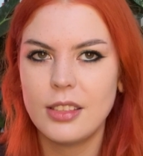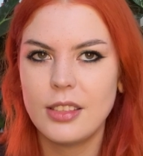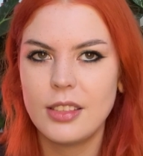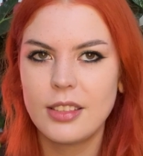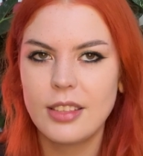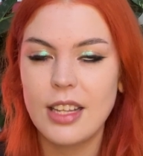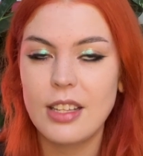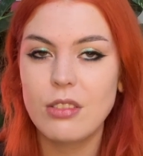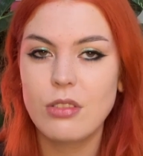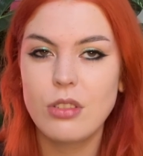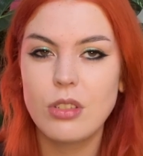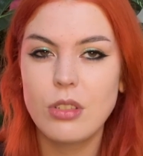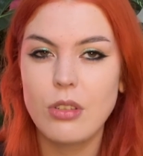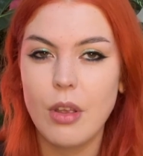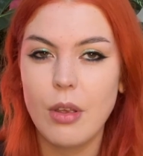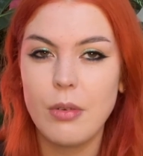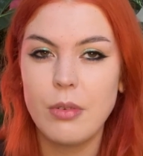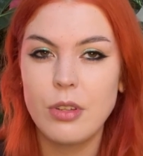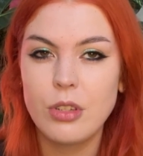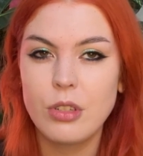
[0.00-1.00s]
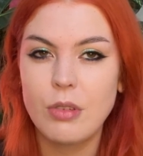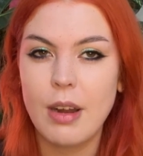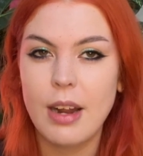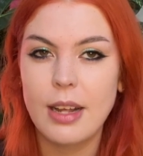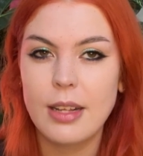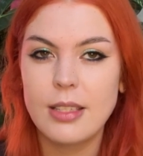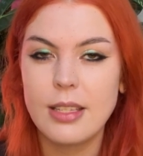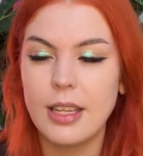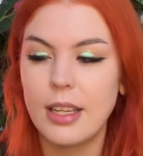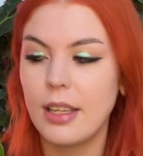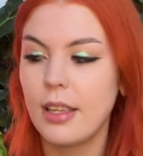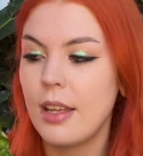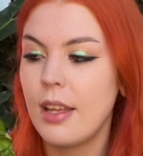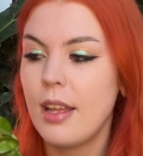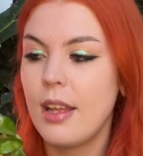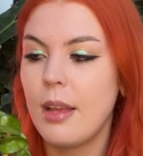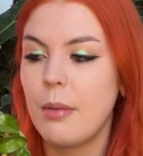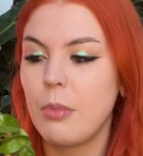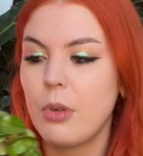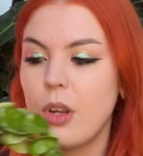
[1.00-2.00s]
That's so distracting.
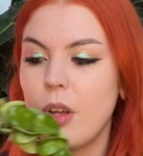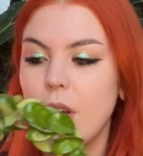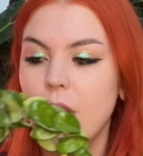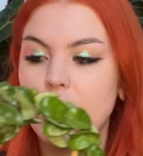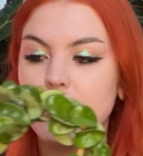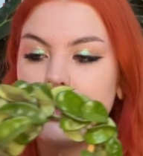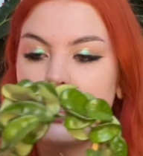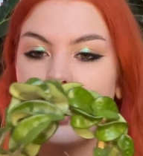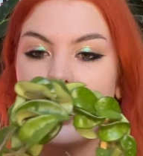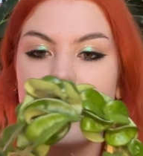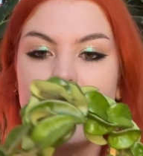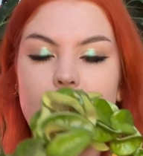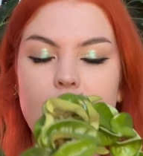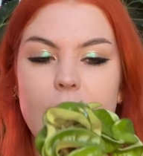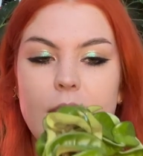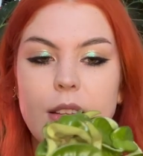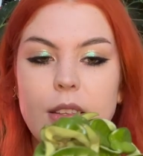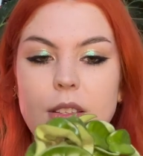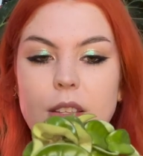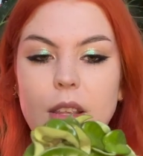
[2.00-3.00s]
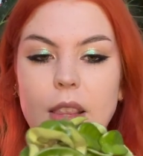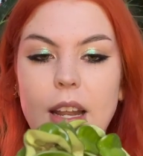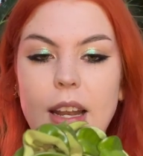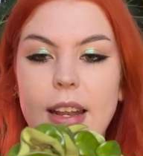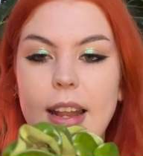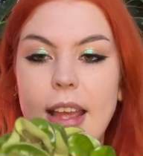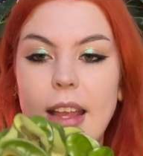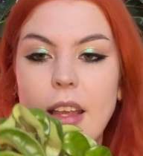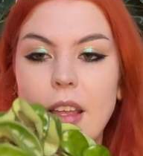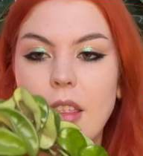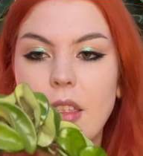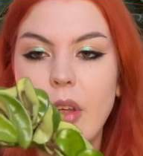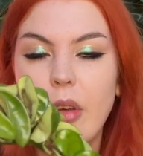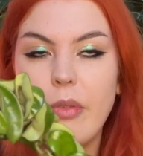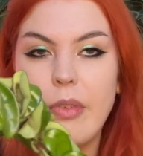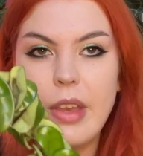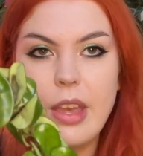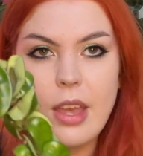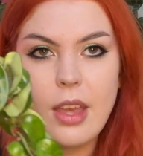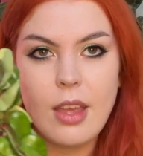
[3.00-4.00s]
I'm going to hold it. So the length of
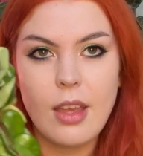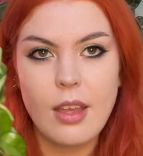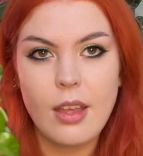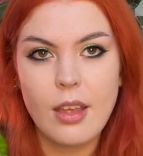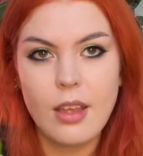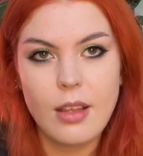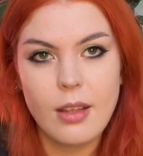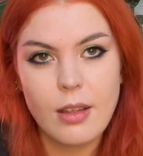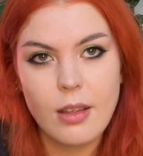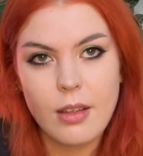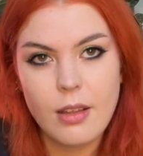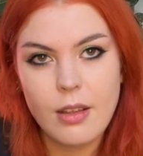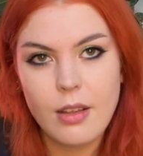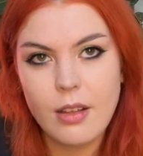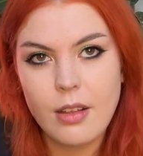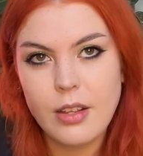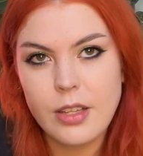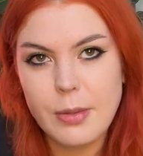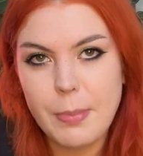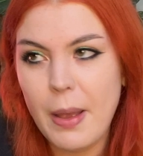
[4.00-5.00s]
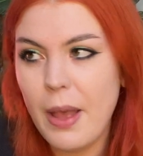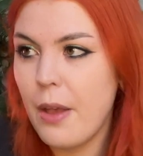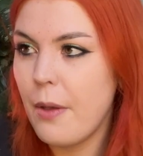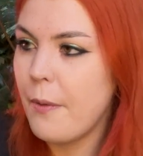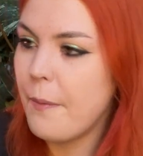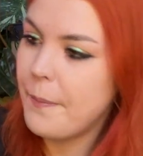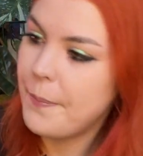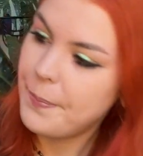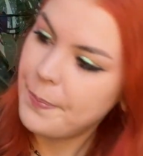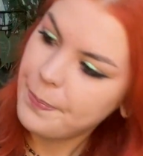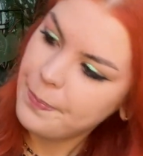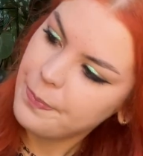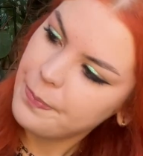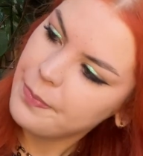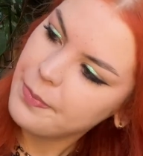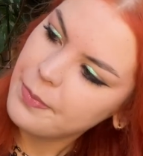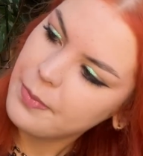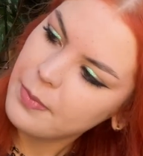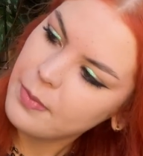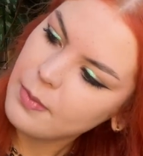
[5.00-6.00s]
it is about
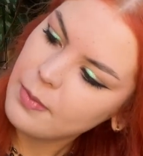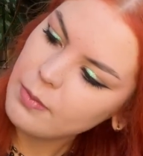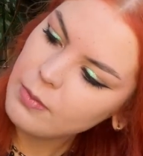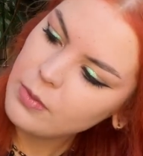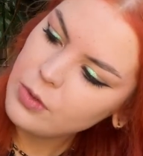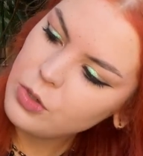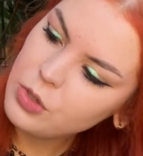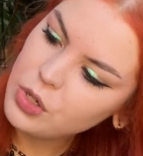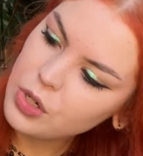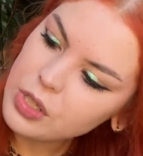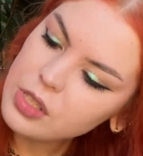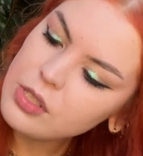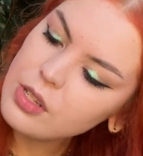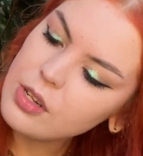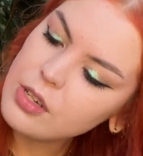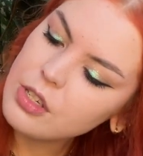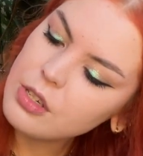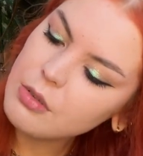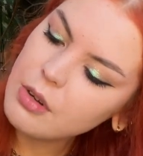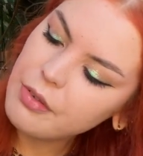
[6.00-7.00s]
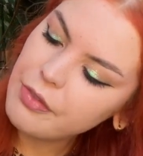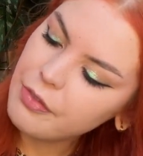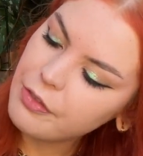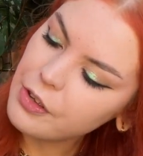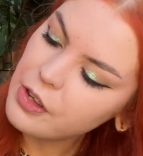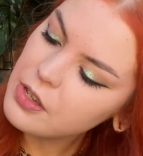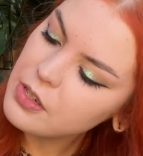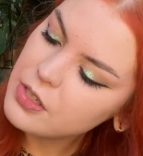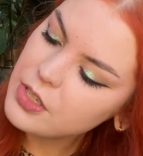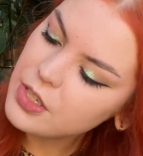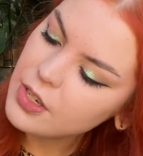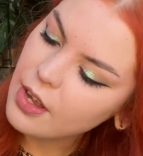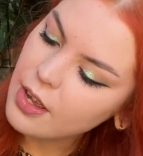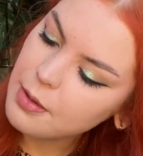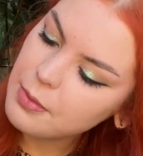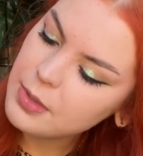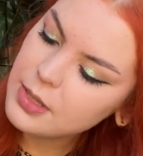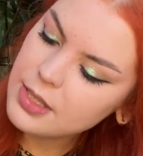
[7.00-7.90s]
just under a foot, I would